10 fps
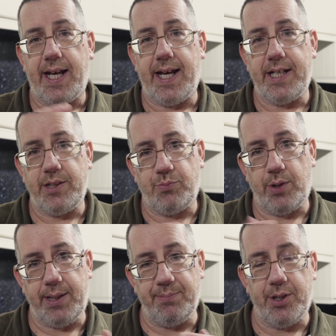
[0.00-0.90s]
and
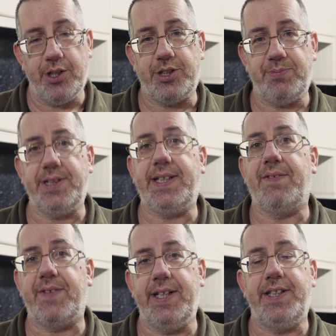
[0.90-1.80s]
when it merges them
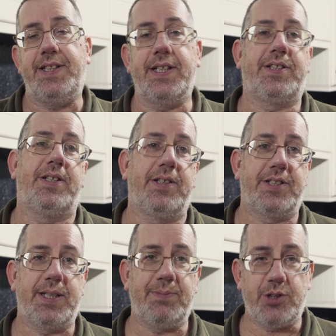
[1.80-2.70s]
together it does
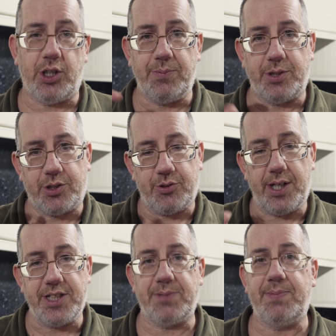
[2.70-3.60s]
sometimes
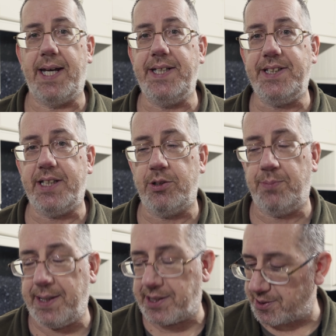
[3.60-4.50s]
create some hazy little
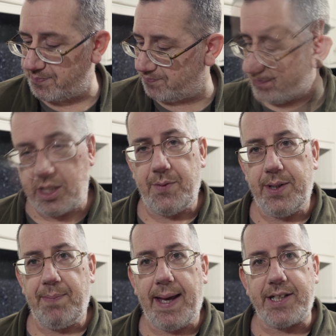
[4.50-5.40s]
bits.
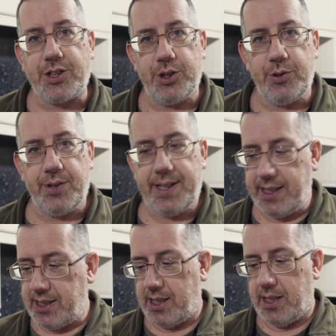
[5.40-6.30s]
Going back to
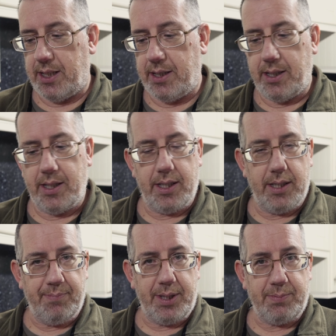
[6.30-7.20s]
the
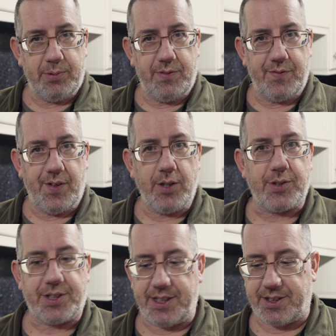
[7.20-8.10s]
minimal
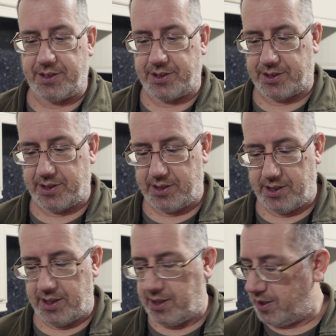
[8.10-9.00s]
focus distance,
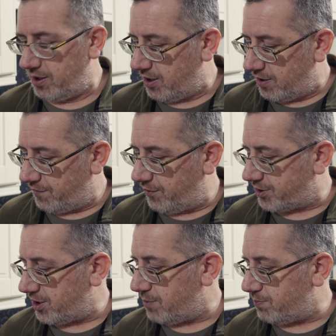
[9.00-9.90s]
for
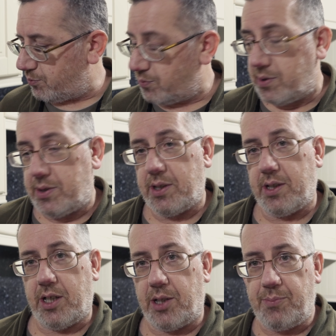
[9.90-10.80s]
example,
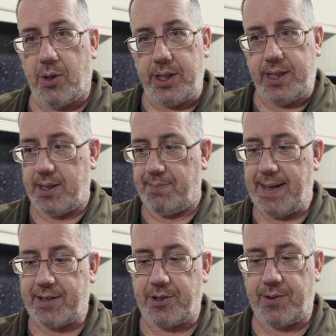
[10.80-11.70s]
on my
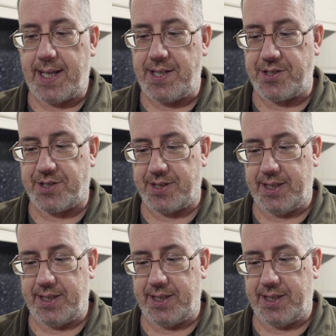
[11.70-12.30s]
macro lens